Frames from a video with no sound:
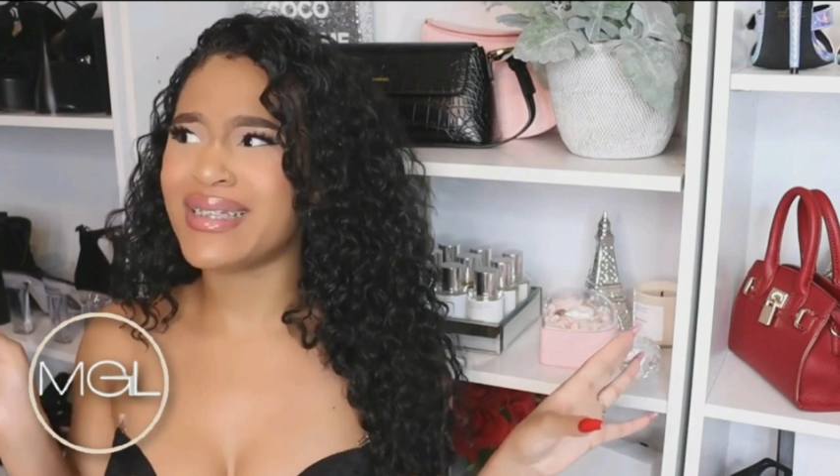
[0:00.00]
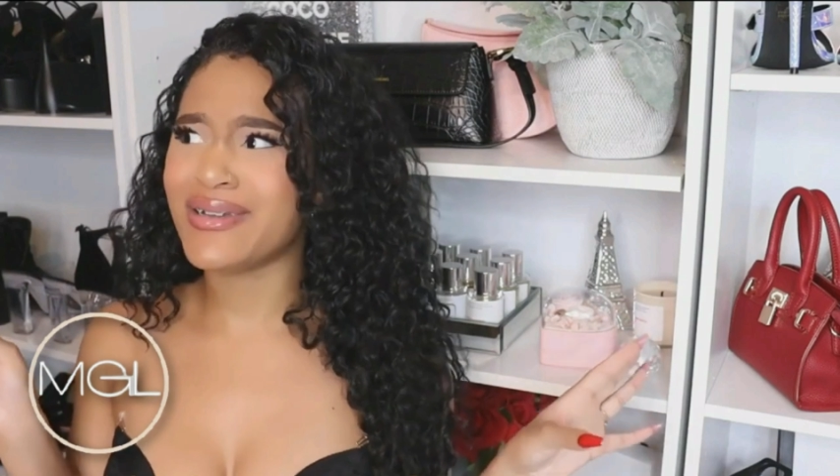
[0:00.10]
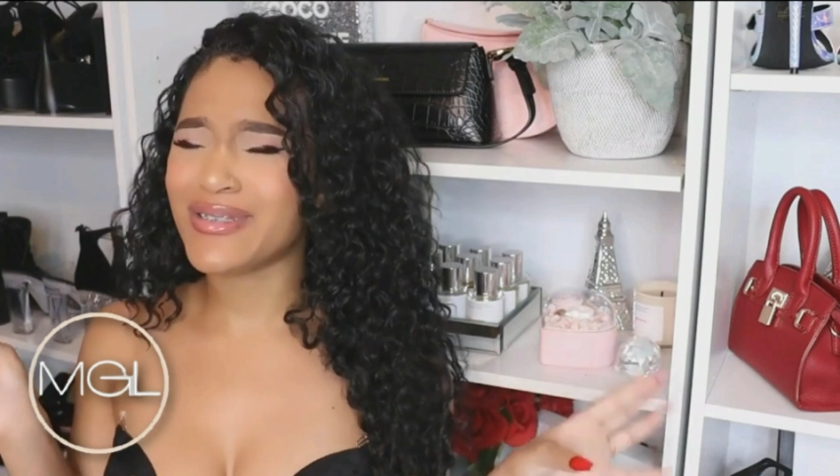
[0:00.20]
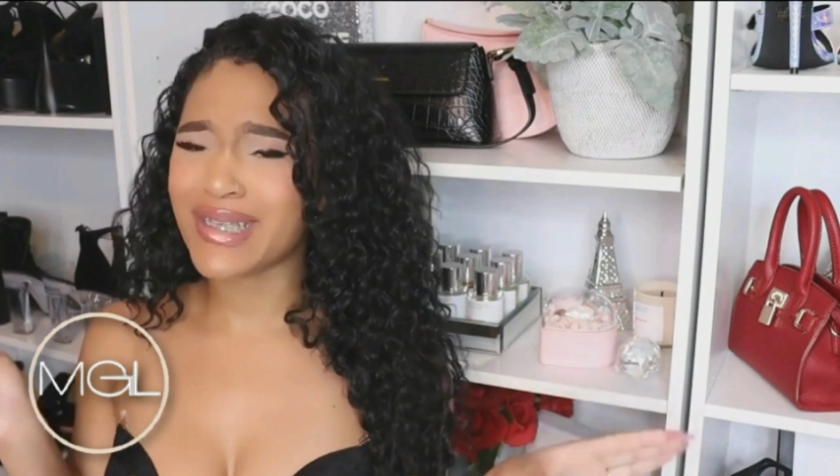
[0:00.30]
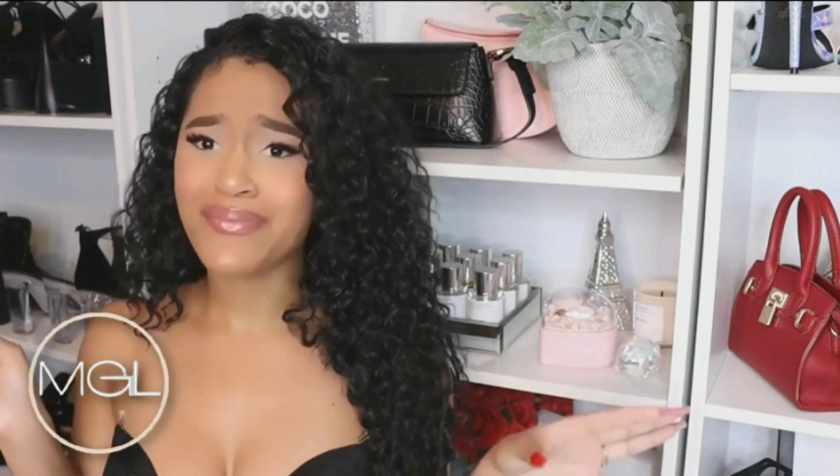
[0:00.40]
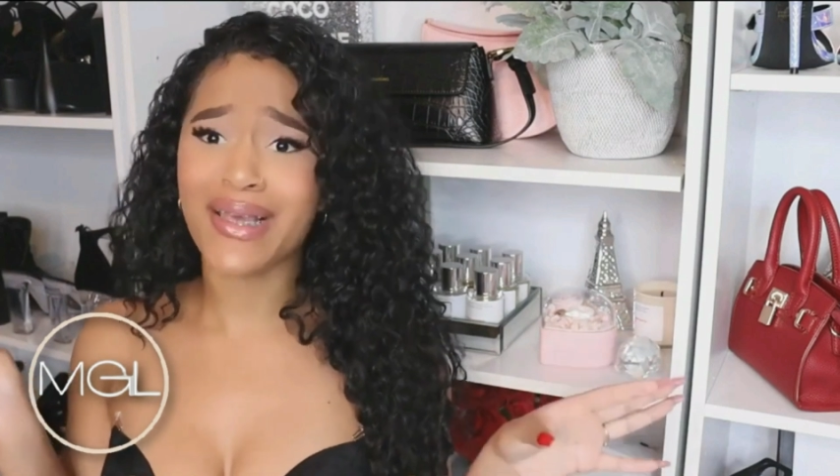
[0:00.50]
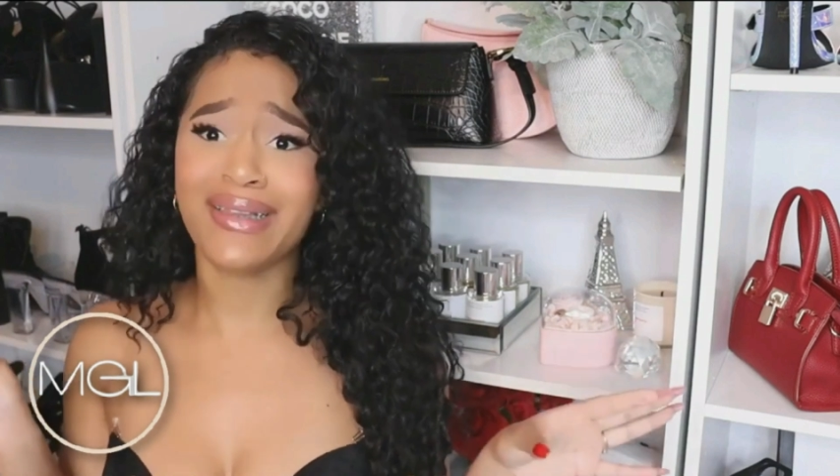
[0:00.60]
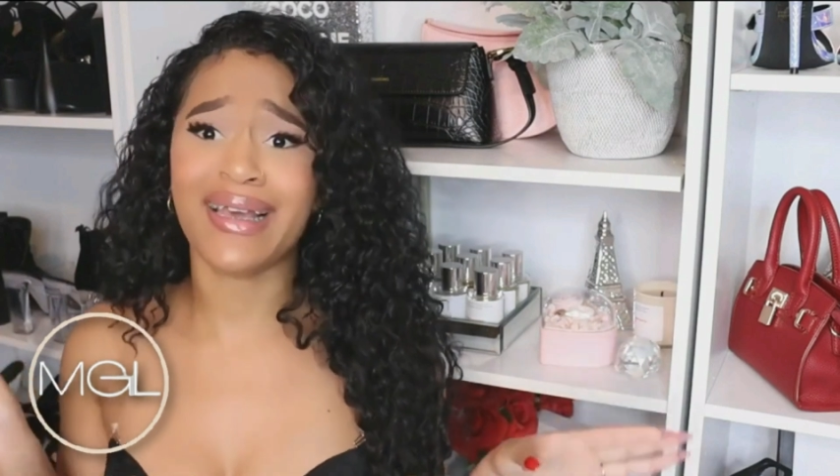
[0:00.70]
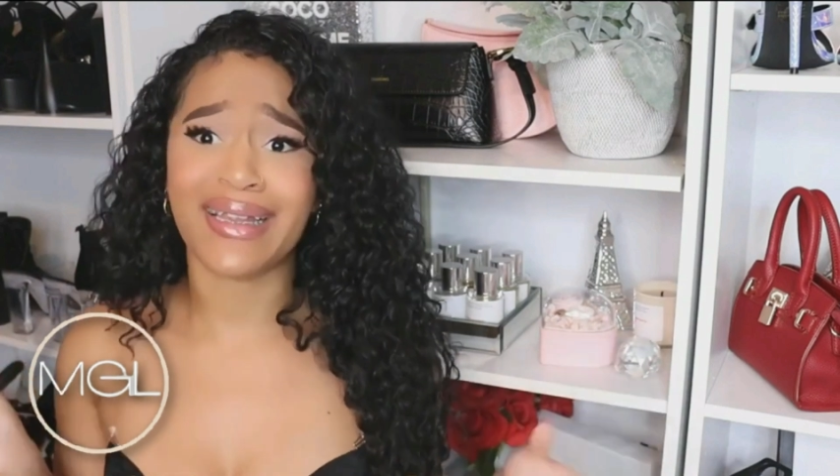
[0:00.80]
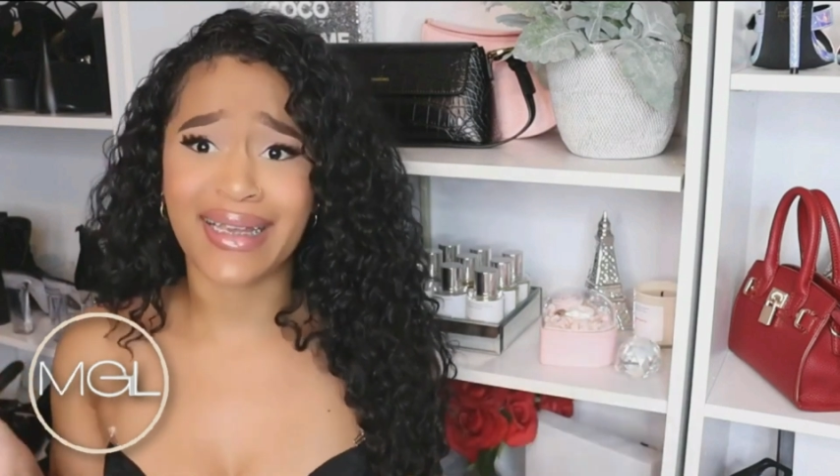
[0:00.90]
is there
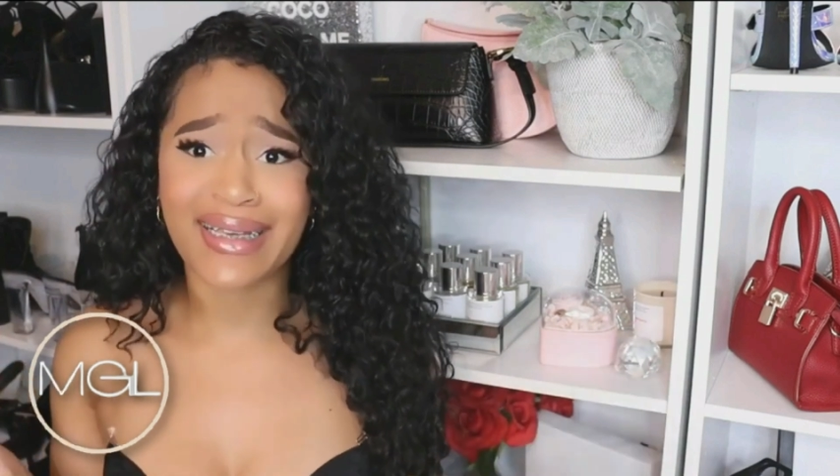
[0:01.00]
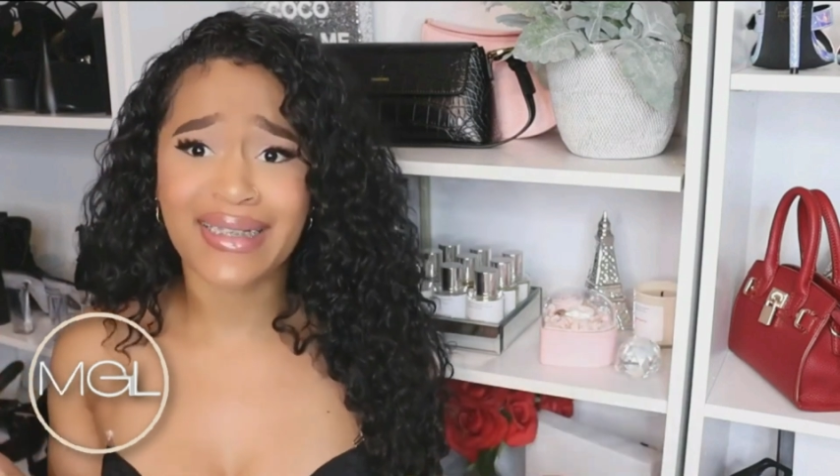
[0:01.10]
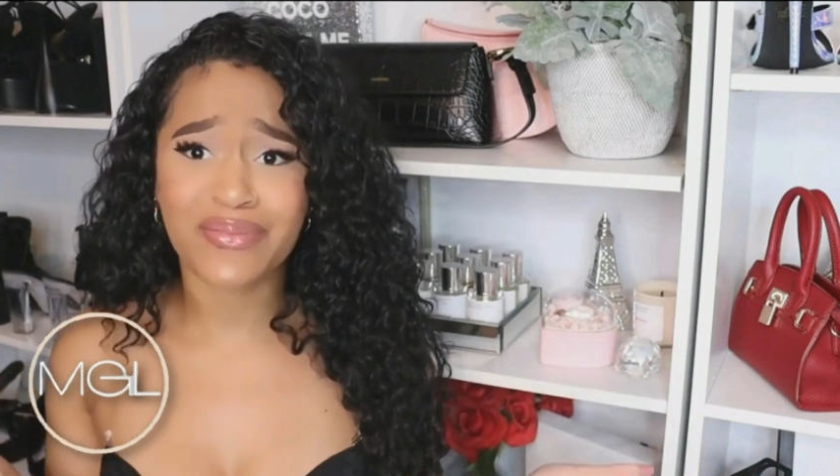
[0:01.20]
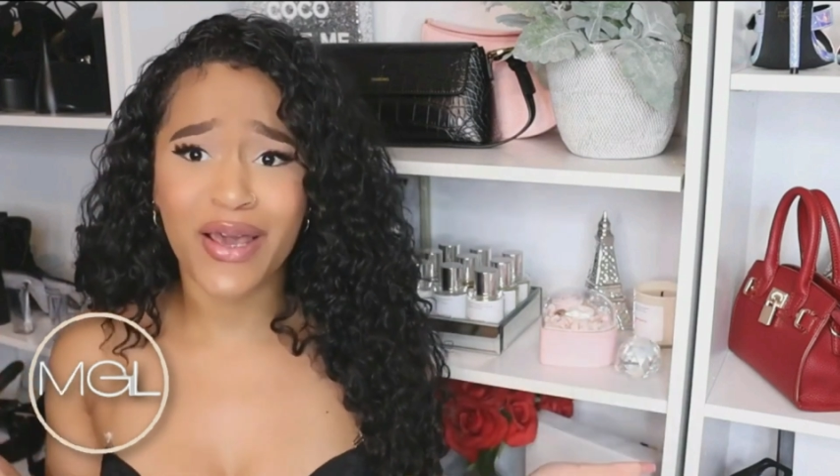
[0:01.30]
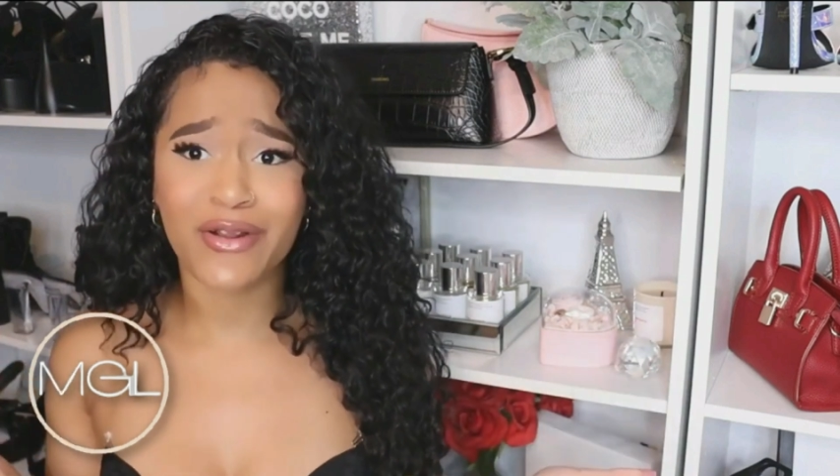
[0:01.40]
something that is